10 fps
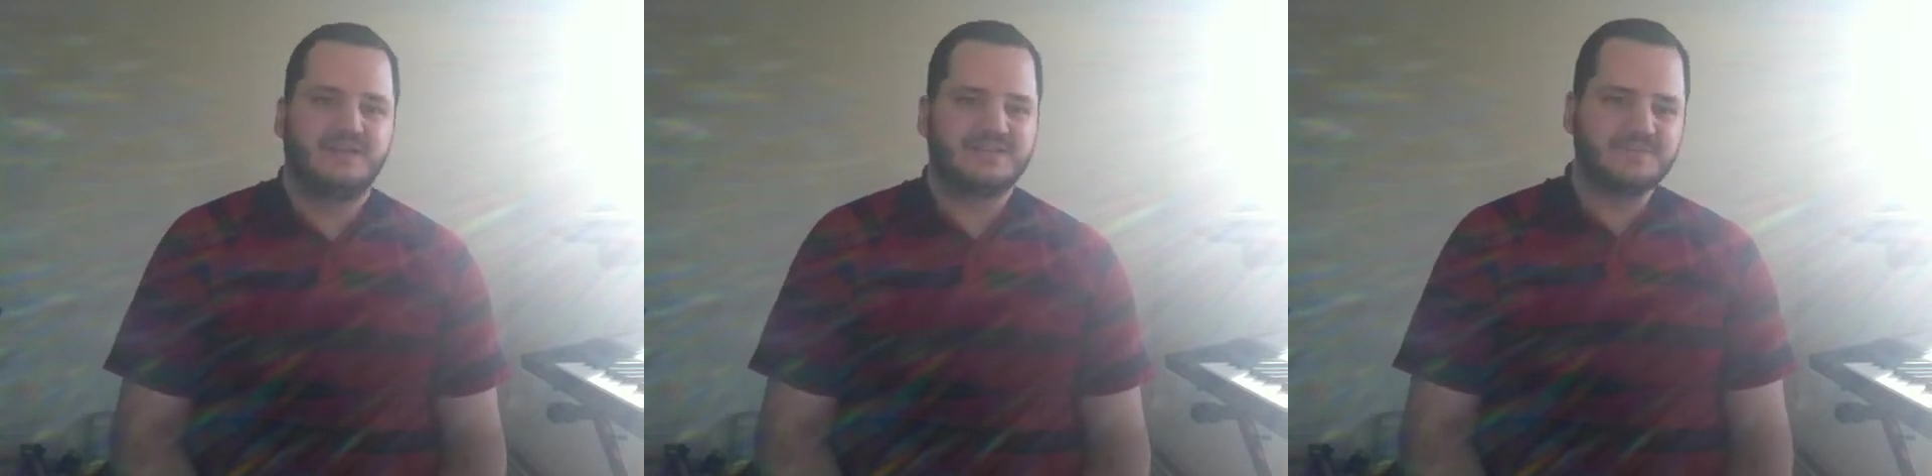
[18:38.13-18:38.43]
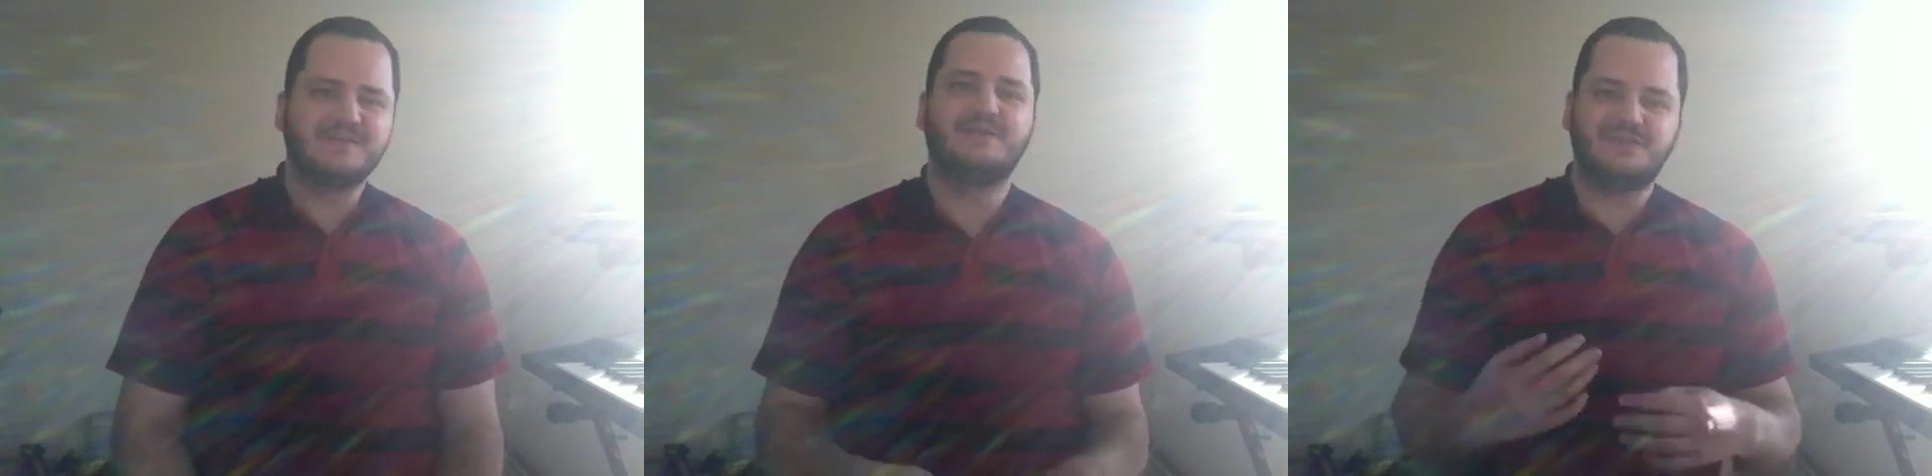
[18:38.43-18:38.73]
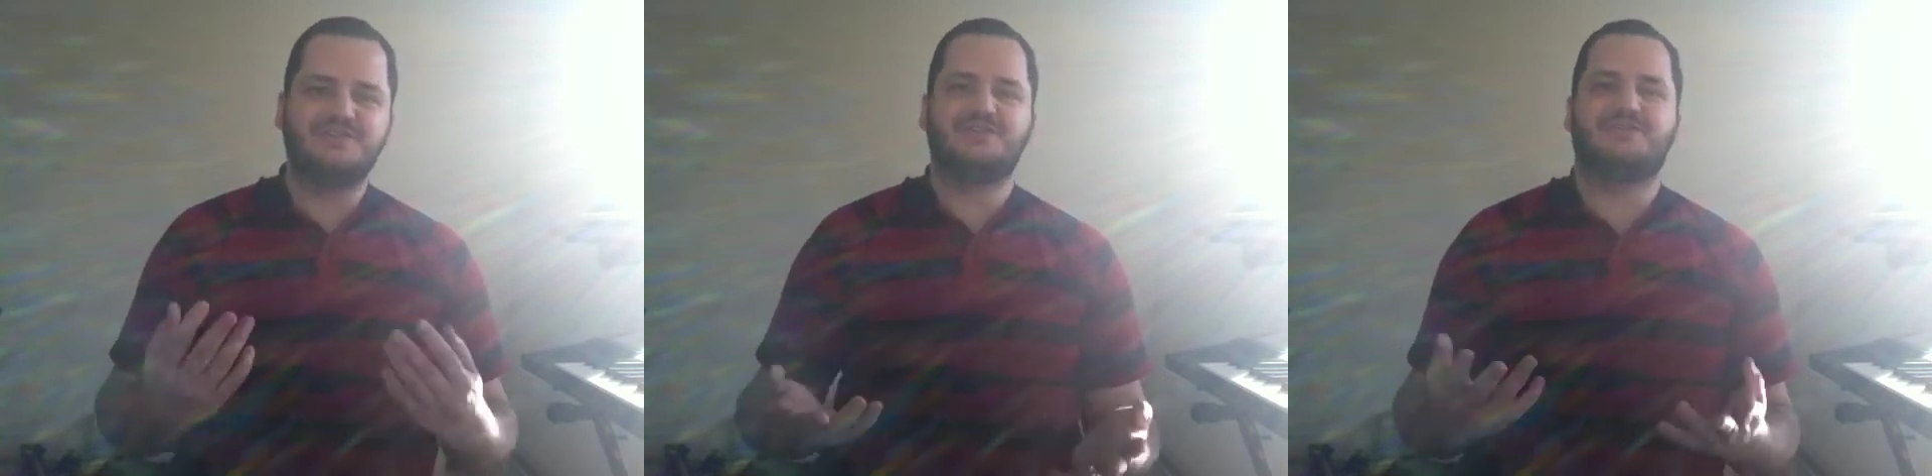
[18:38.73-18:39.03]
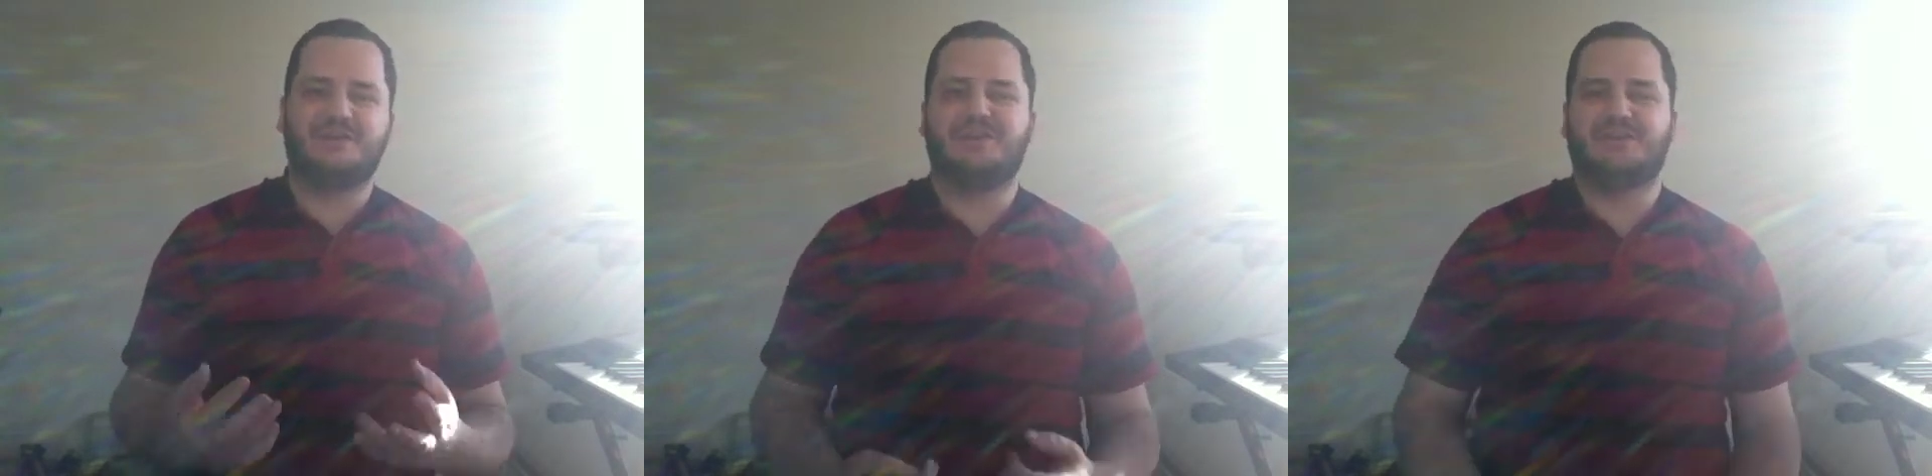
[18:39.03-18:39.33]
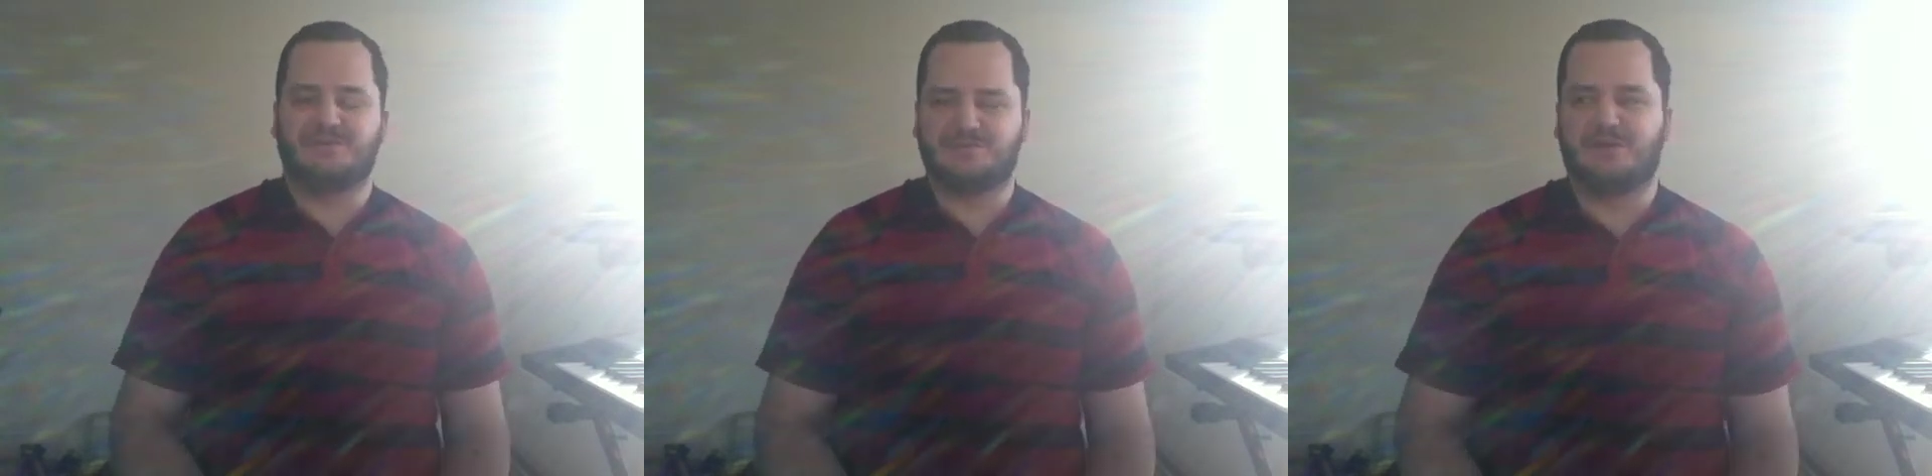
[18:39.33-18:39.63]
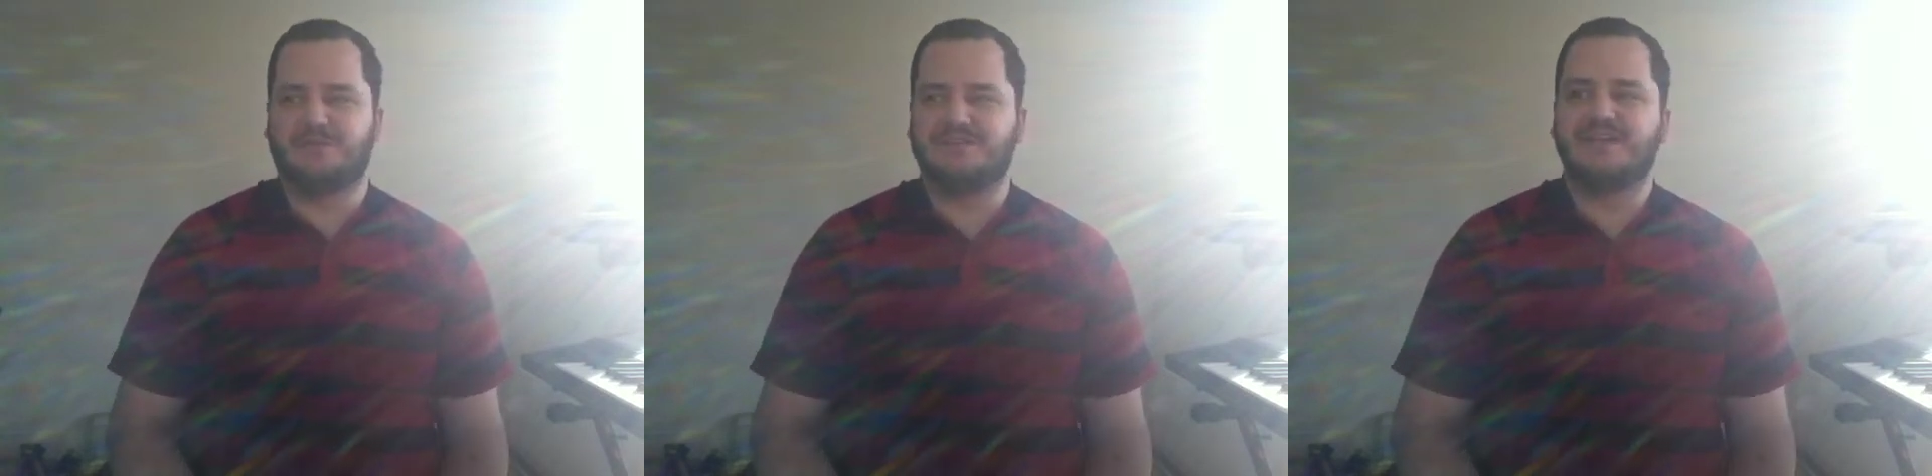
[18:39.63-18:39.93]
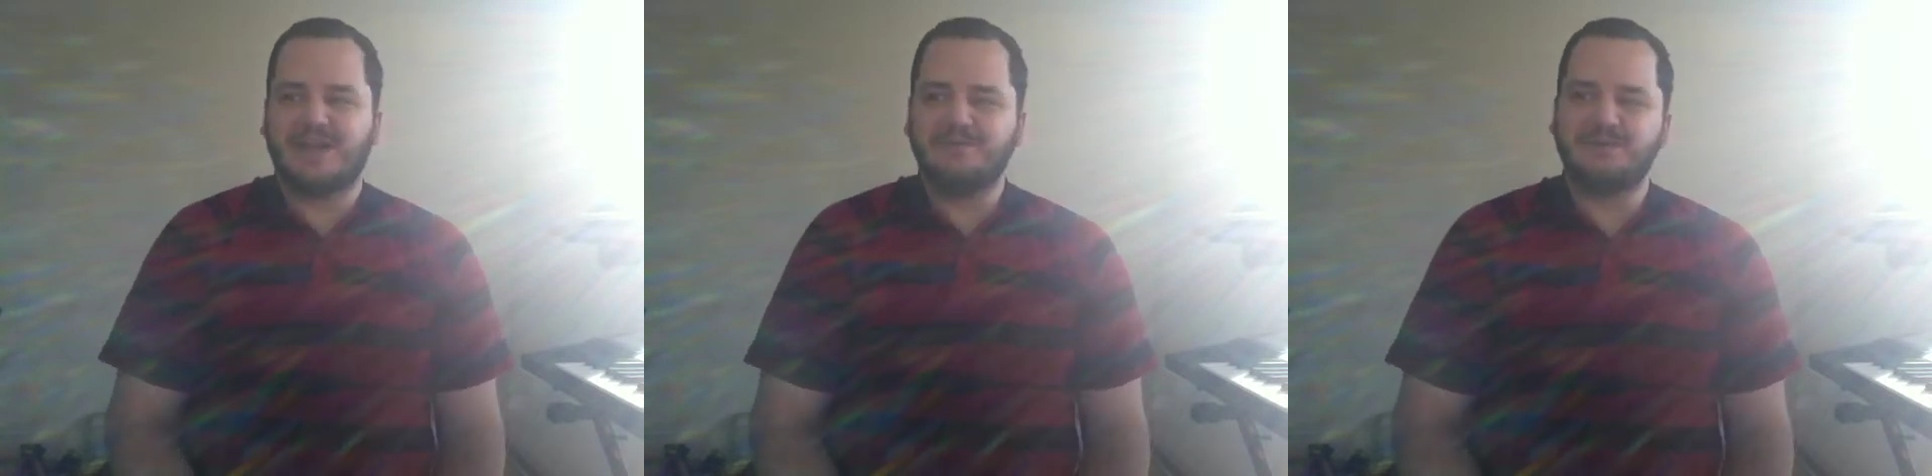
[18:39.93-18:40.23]
sometimes you do need those moments.
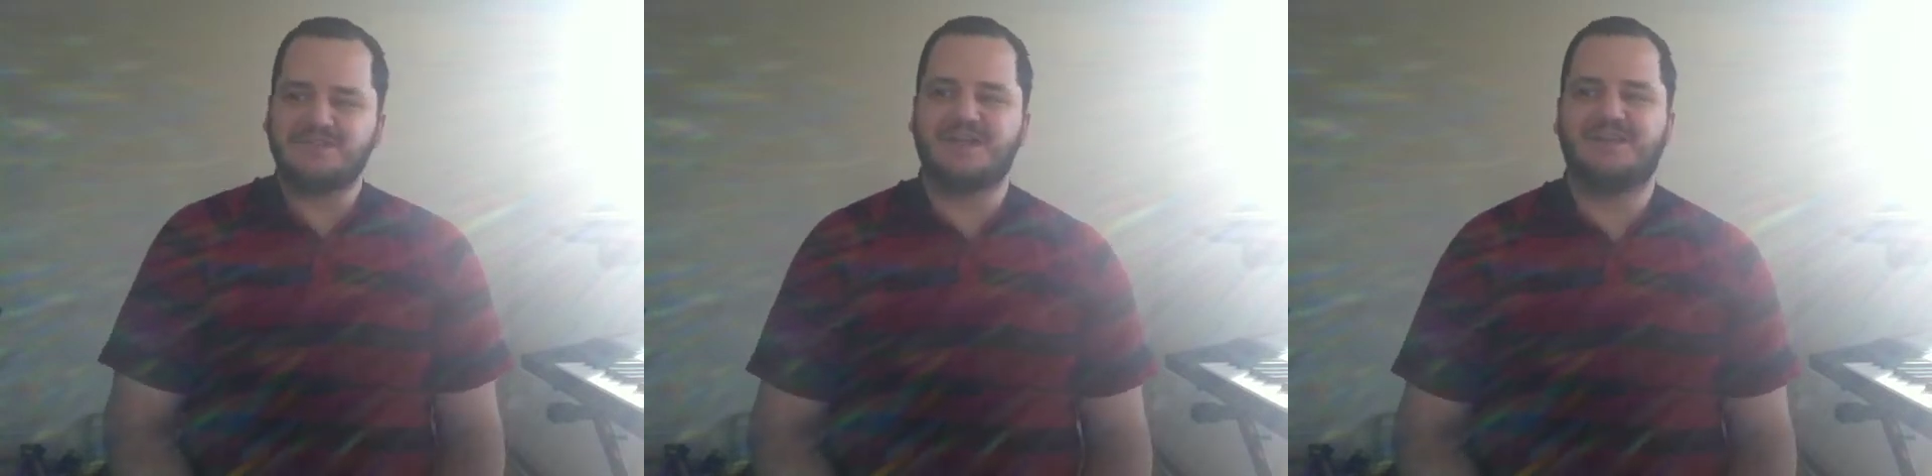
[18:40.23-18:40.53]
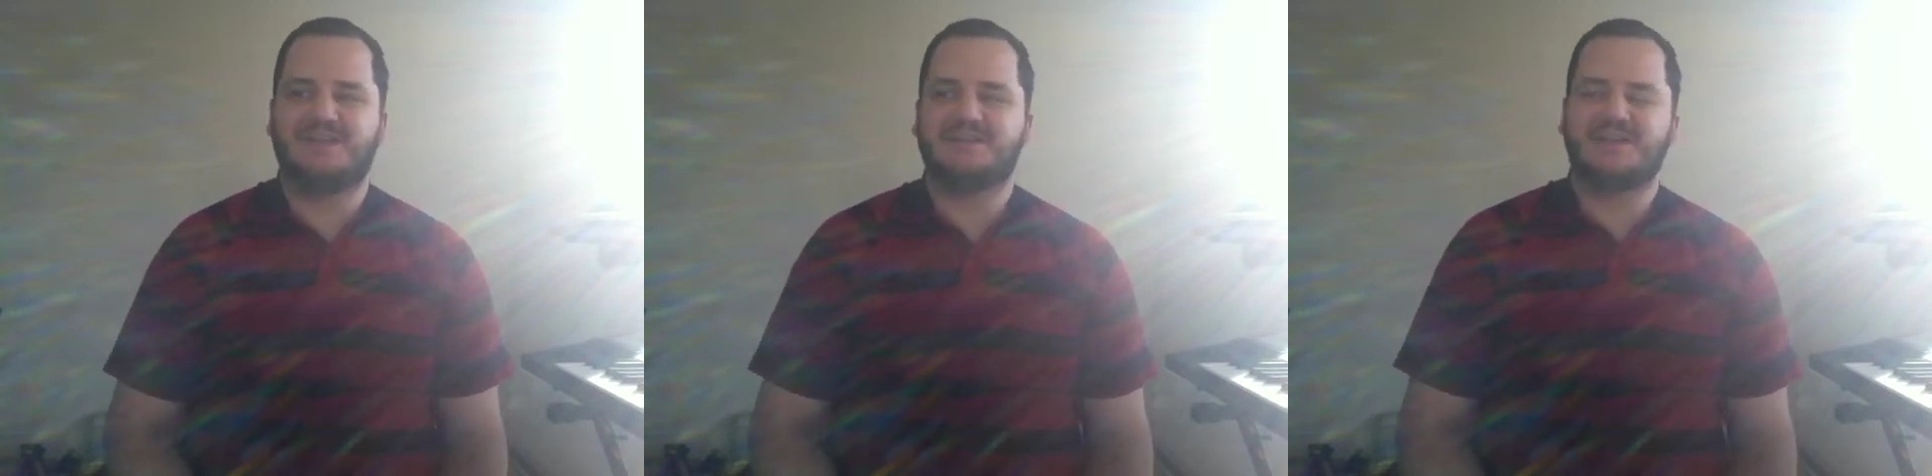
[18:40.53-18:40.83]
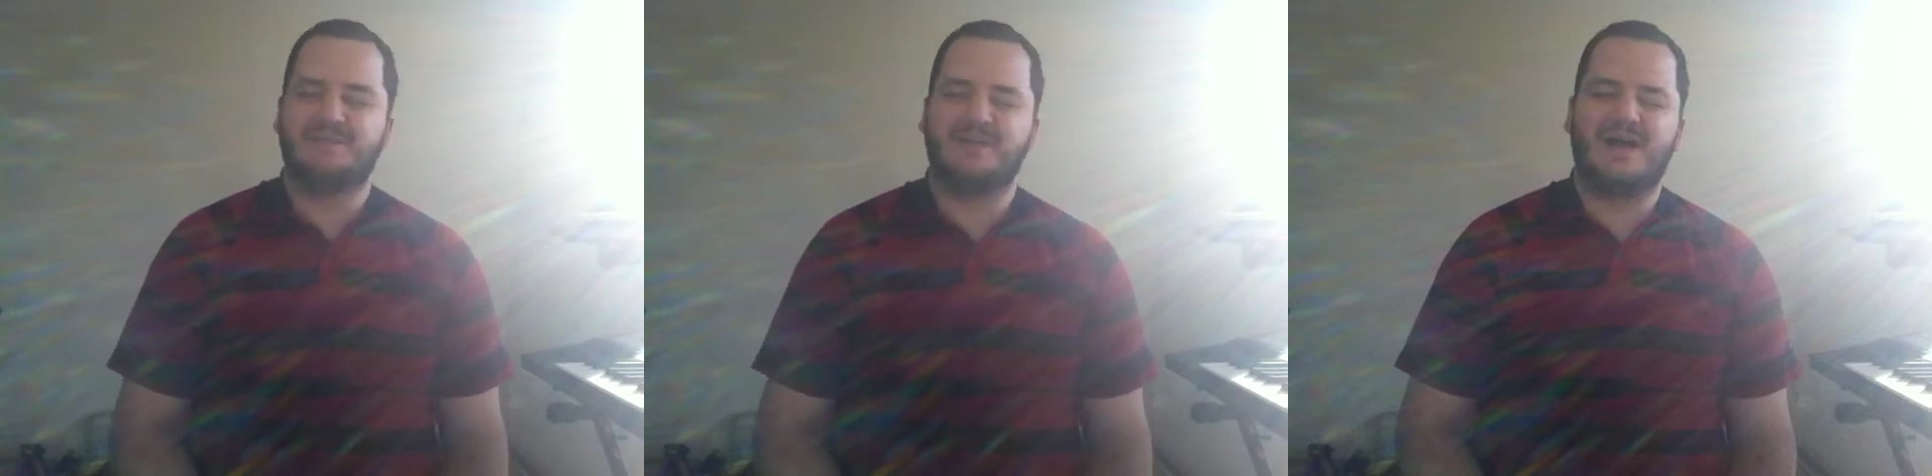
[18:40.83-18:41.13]
And I will say this: I